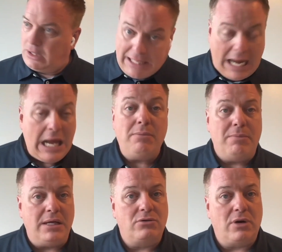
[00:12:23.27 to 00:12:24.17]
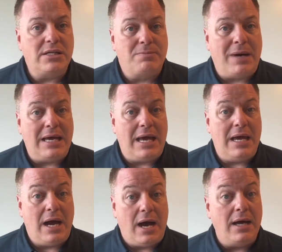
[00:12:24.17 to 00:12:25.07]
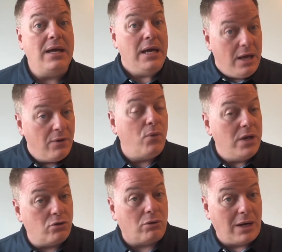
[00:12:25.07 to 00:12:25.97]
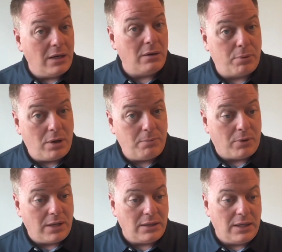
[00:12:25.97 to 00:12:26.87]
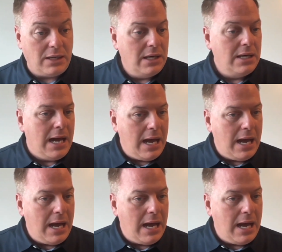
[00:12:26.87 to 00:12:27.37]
can be addressed by AI if we train it appropriately